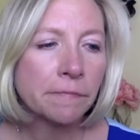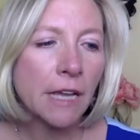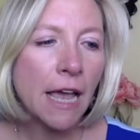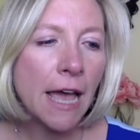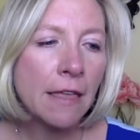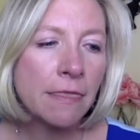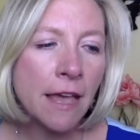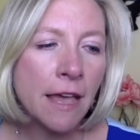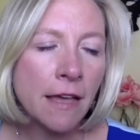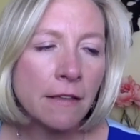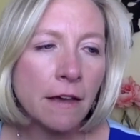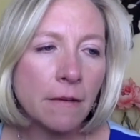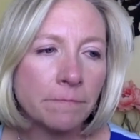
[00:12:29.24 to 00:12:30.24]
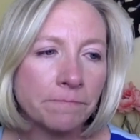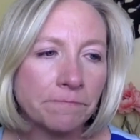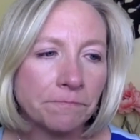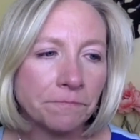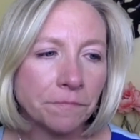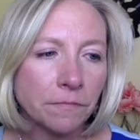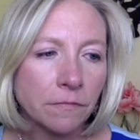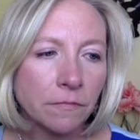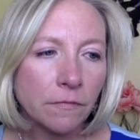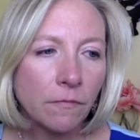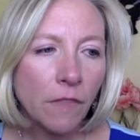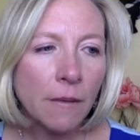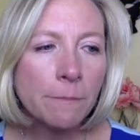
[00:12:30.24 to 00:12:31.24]
And then
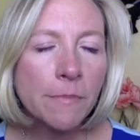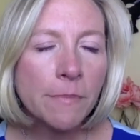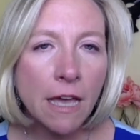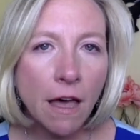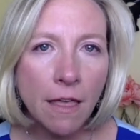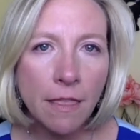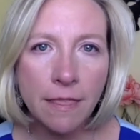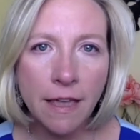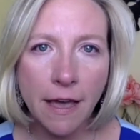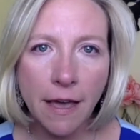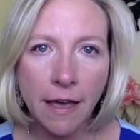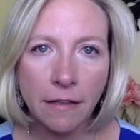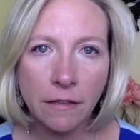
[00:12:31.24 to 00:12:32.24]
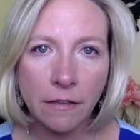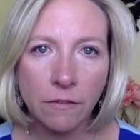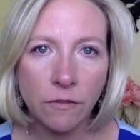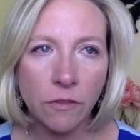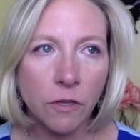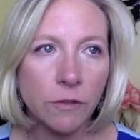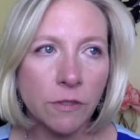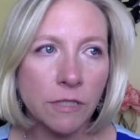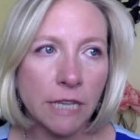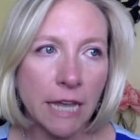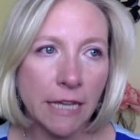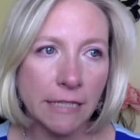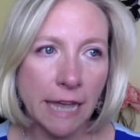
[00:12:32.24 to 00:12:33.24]
beyond that, those
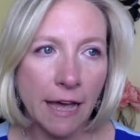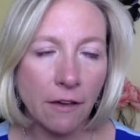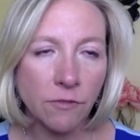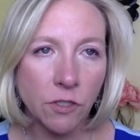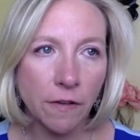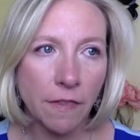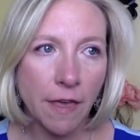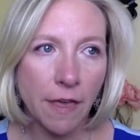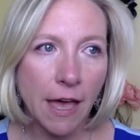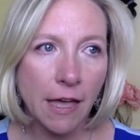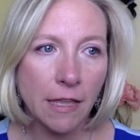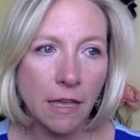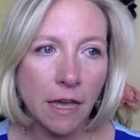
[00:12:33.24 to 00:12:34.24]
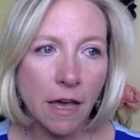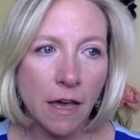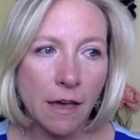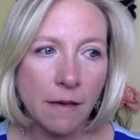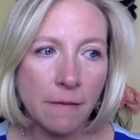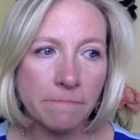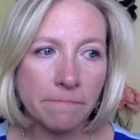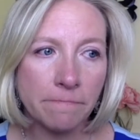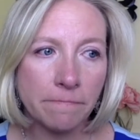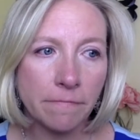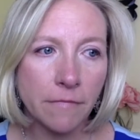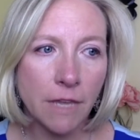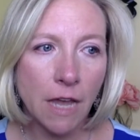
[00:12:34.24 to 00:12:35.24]
days after that,
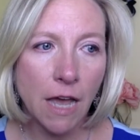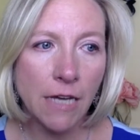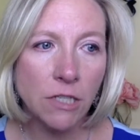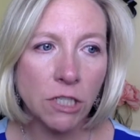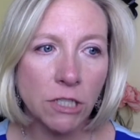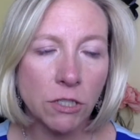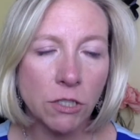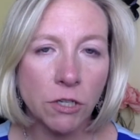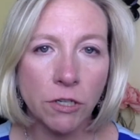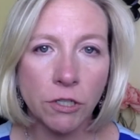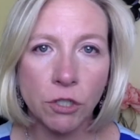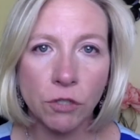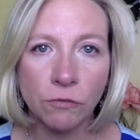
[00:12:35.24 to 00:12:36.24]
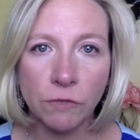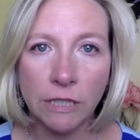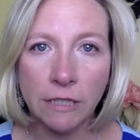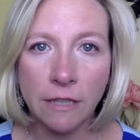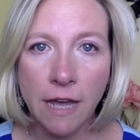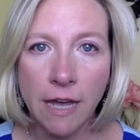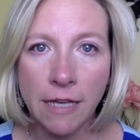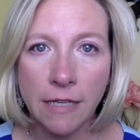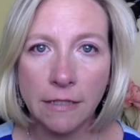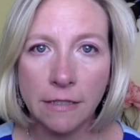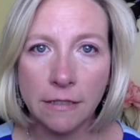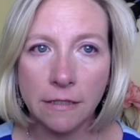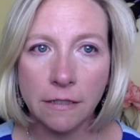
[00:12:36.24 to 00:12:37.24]
I just started to
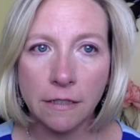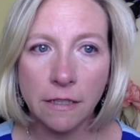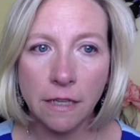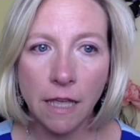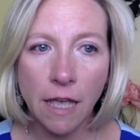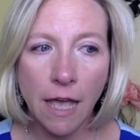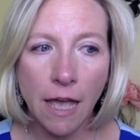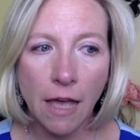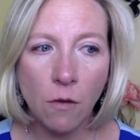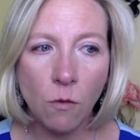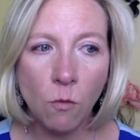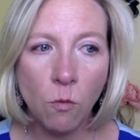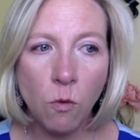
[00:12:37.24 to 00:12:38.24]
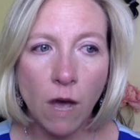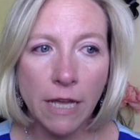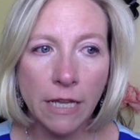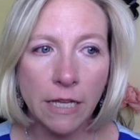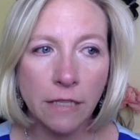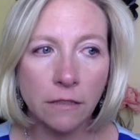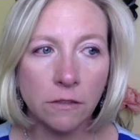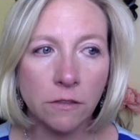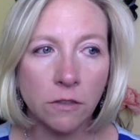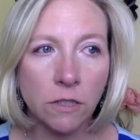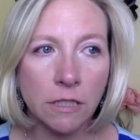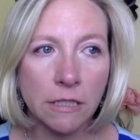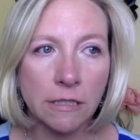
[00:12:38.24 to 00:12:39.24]
realize what it
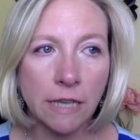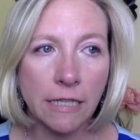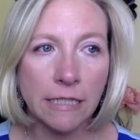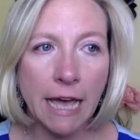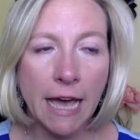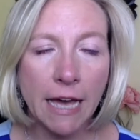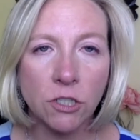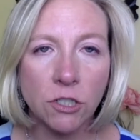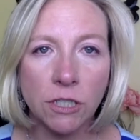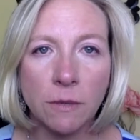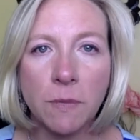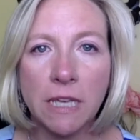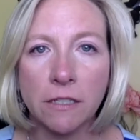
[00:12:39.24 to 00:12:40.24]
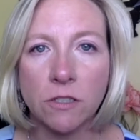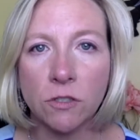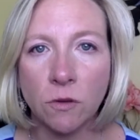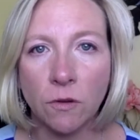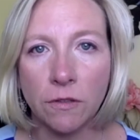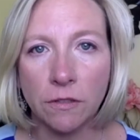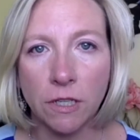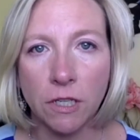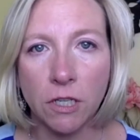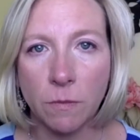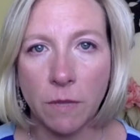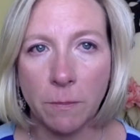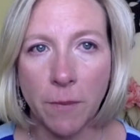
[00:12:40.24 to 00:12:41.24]
looks like to actually be a soul in a
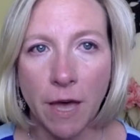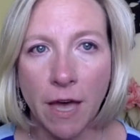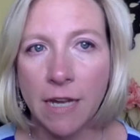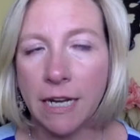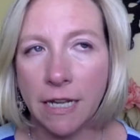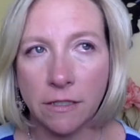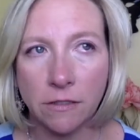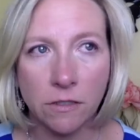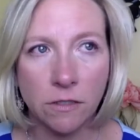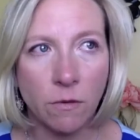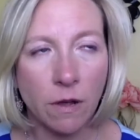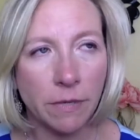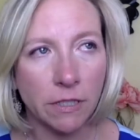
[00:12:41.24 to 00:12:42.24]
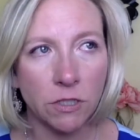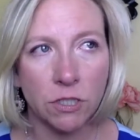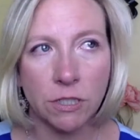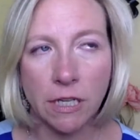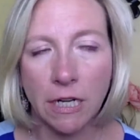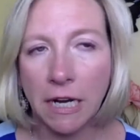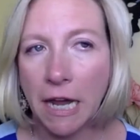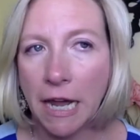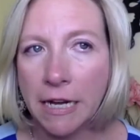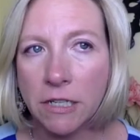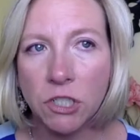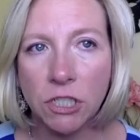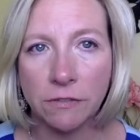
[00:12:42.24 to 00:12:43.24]
human body. And so I'm just going to
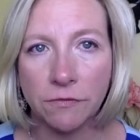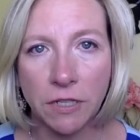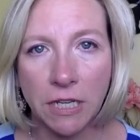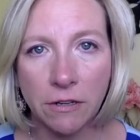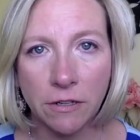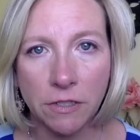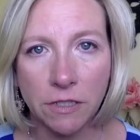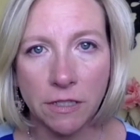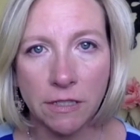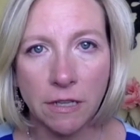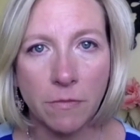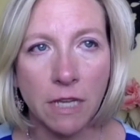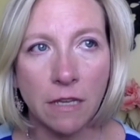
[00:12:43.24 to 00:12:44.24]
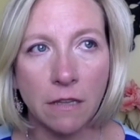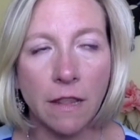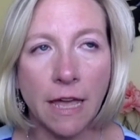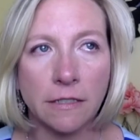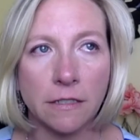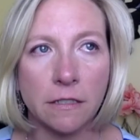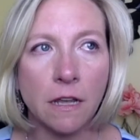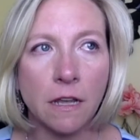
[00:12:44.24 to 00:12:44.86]
kind of shift gears to something less,